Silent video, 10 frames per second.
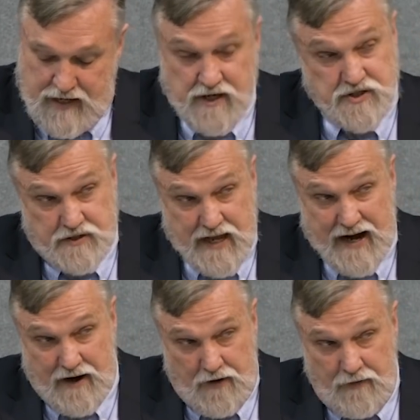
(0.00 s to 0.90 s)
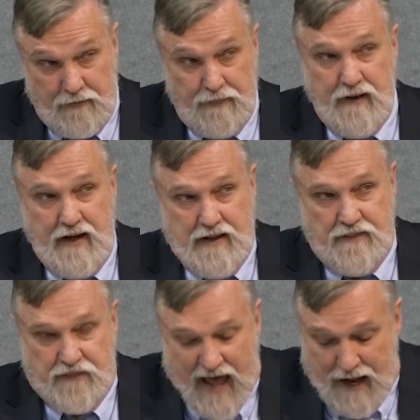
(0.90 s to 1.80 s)
It is there
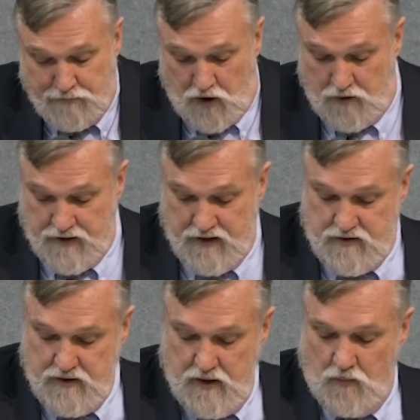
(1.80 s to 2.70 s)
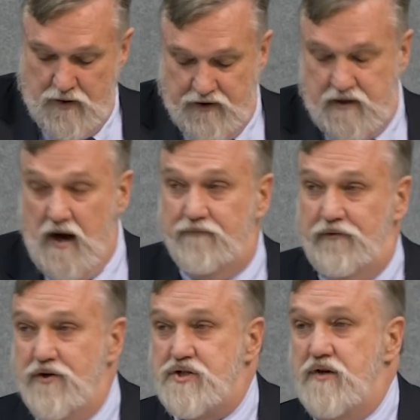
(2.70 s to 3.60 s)
in that moment when the
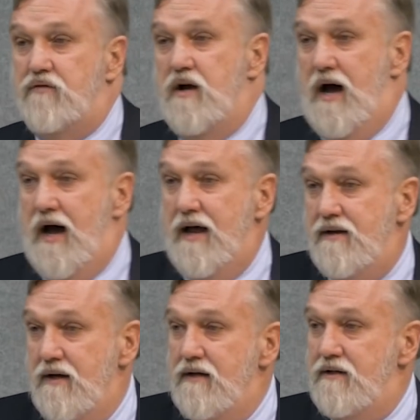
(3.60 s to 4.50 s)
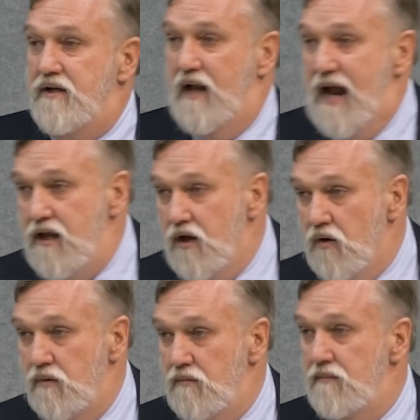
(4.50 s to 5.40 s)
comforts of God delight
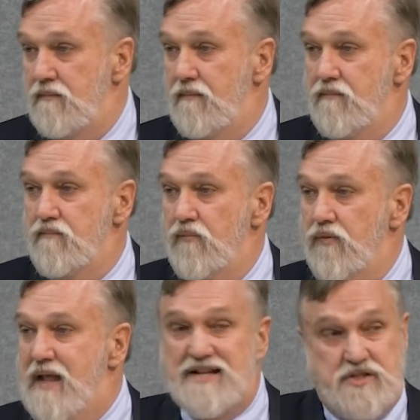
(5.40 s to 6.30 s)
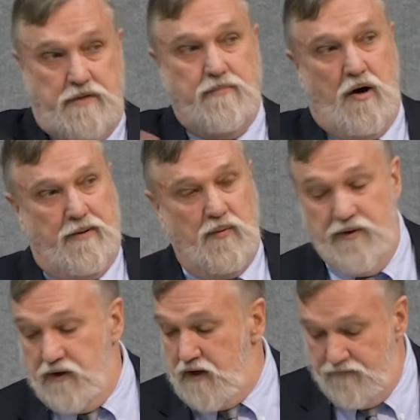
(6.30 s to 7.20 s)
you. That's the moment
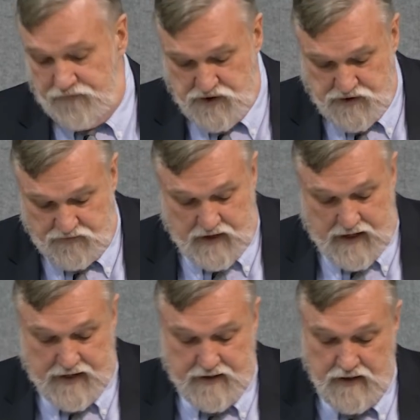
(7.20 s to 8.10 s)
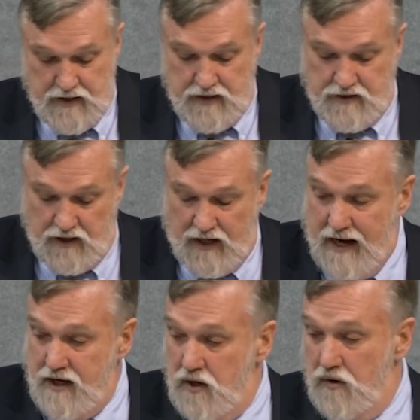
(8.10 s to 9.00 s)
when the comforts of God
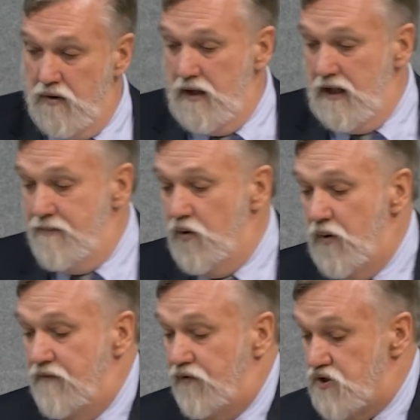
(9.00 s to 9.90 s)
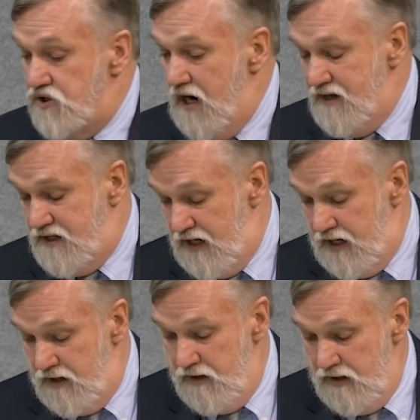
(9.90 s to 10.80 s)
delight you. Let me read verse
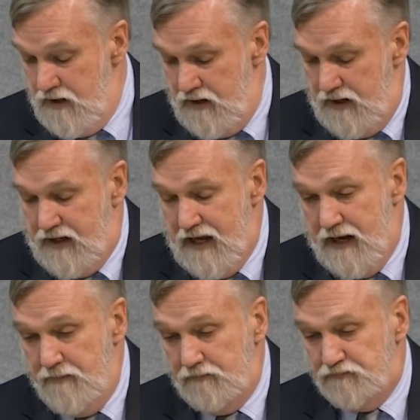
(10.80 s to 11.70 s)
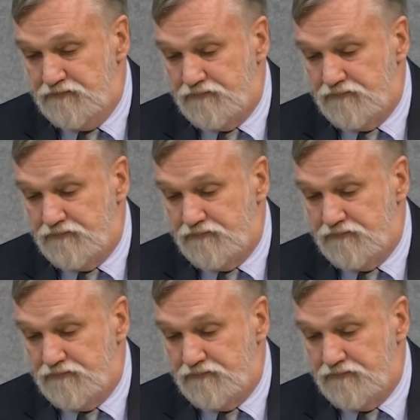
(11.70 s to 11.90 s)
19 again.